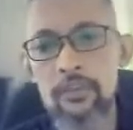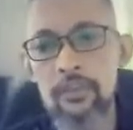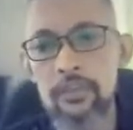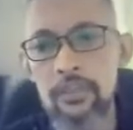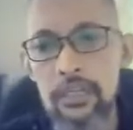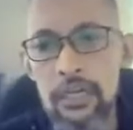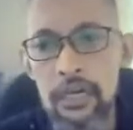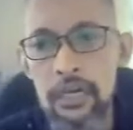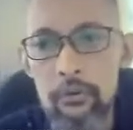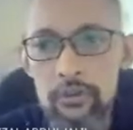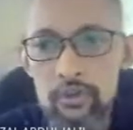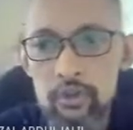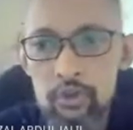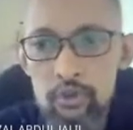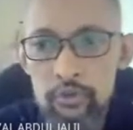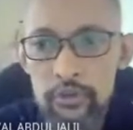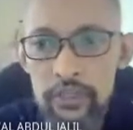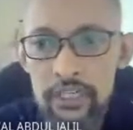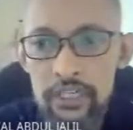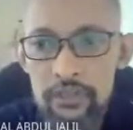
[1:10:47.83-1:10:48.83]
I want to
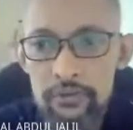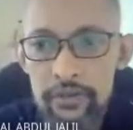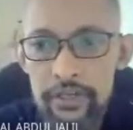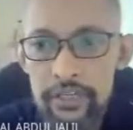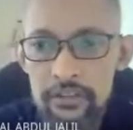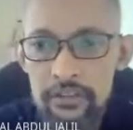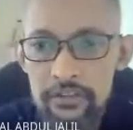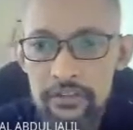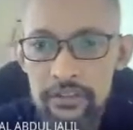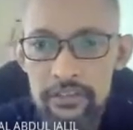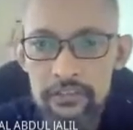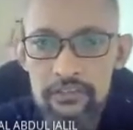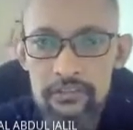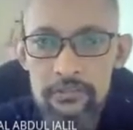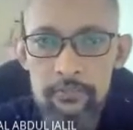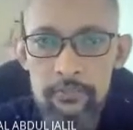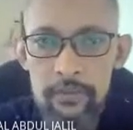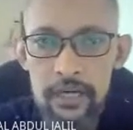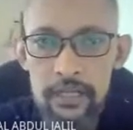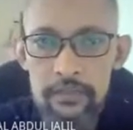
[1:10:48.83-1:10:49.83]
recreate this
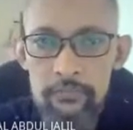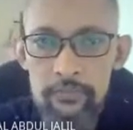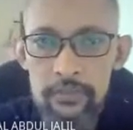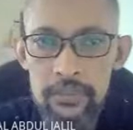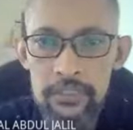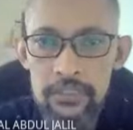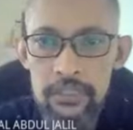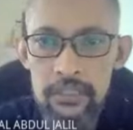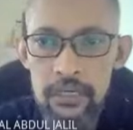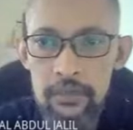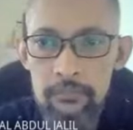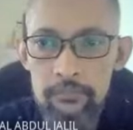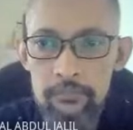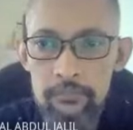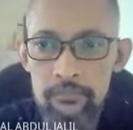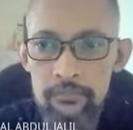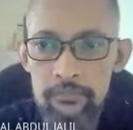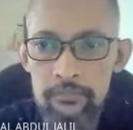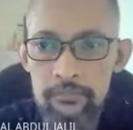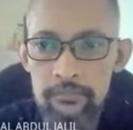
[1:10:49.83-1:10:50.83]
part become
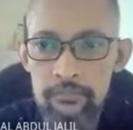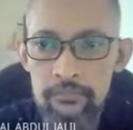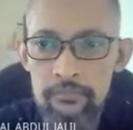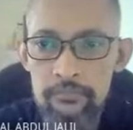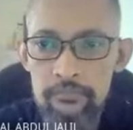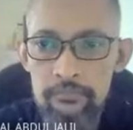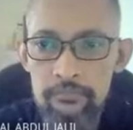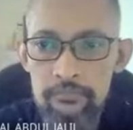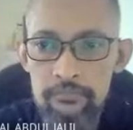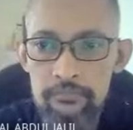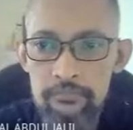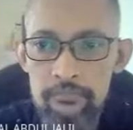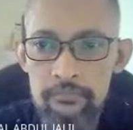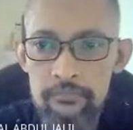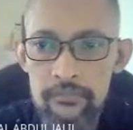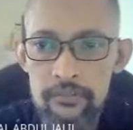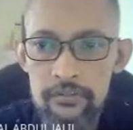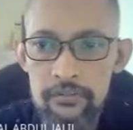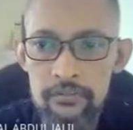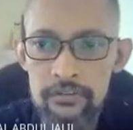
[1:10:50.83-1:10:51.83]

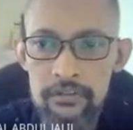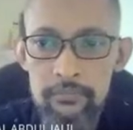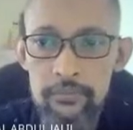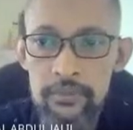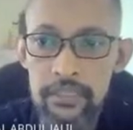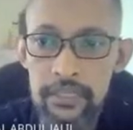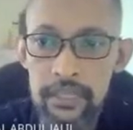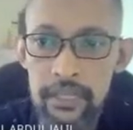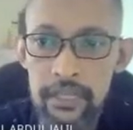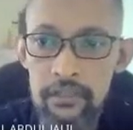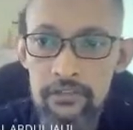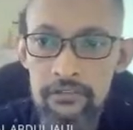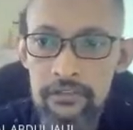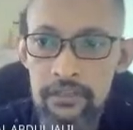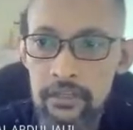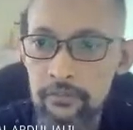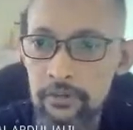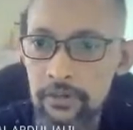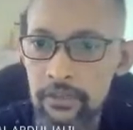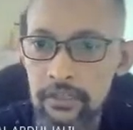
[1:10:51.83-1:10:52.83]
something else there,
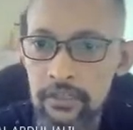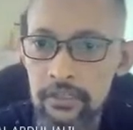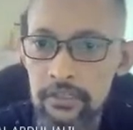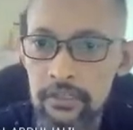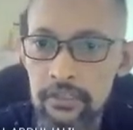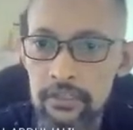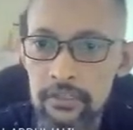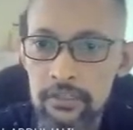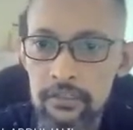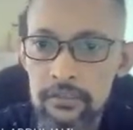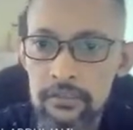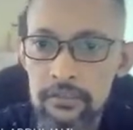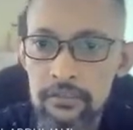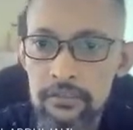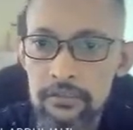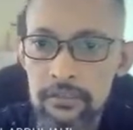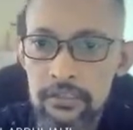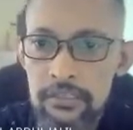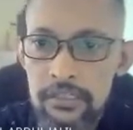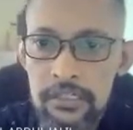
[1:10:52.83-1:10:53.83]
okay?
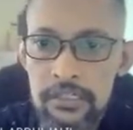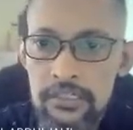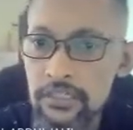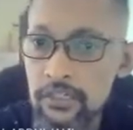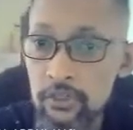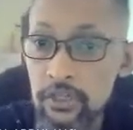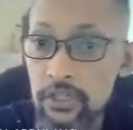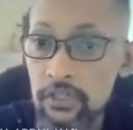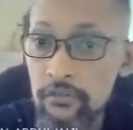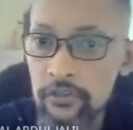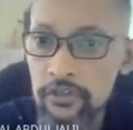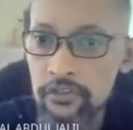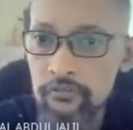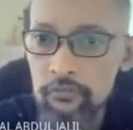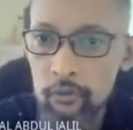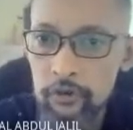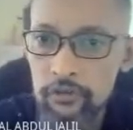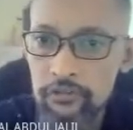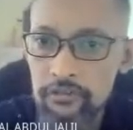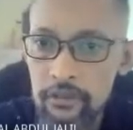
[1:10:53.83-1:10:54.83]
A universe, for
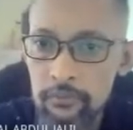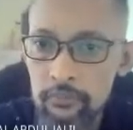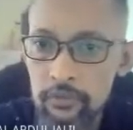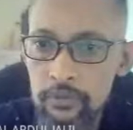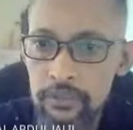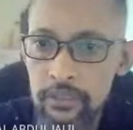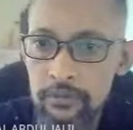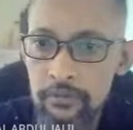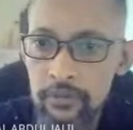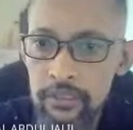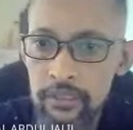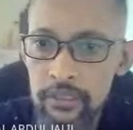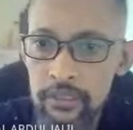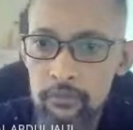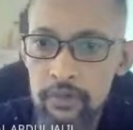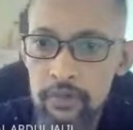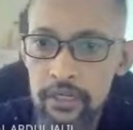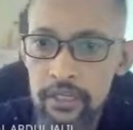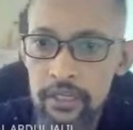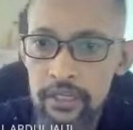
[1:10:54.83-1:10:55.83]
example, there, okay? What
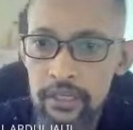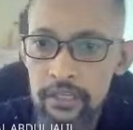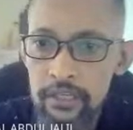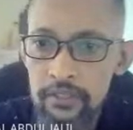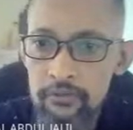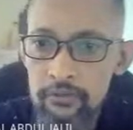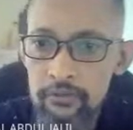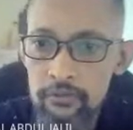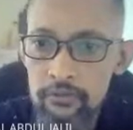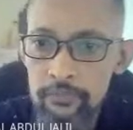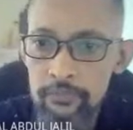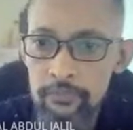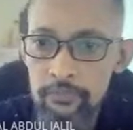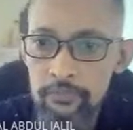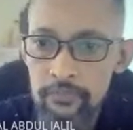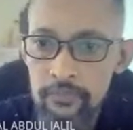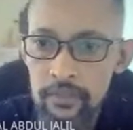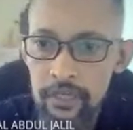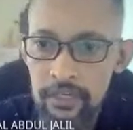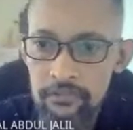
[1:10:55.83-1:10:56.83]
I can do,
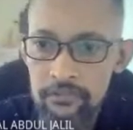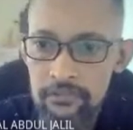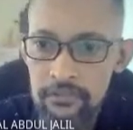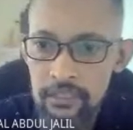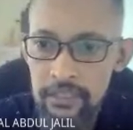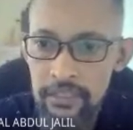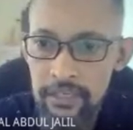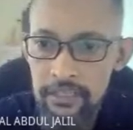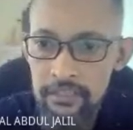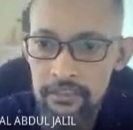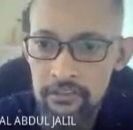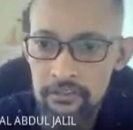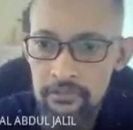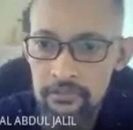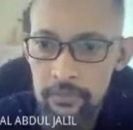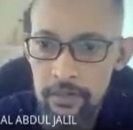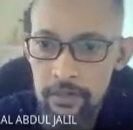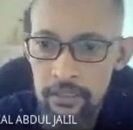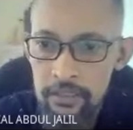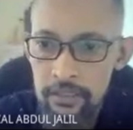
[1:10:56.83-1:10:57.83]
I can select this
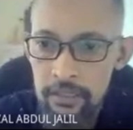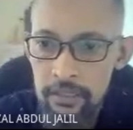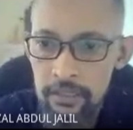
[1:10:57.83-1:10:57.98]
part there.